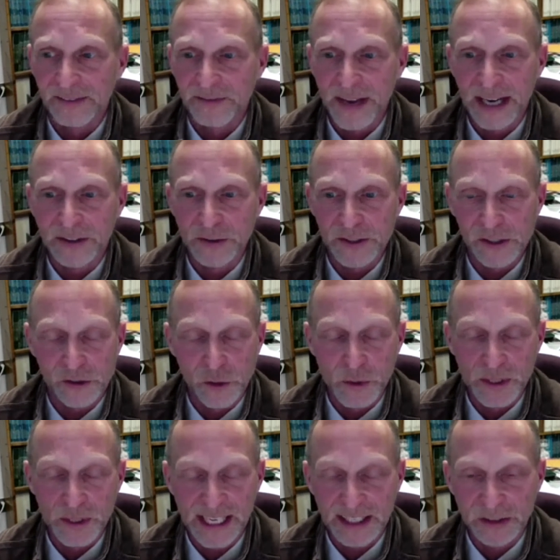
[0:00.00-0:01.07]
factors
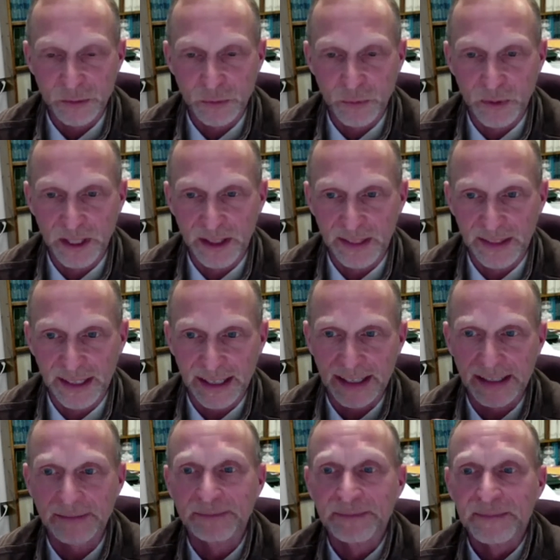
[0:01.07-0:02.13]
associated with
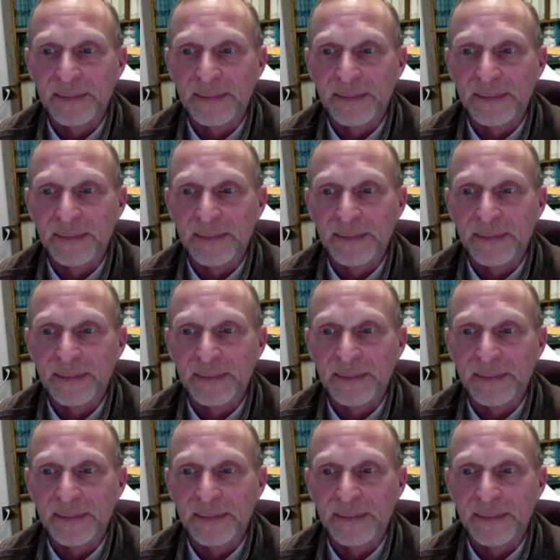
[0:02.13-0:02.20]
that.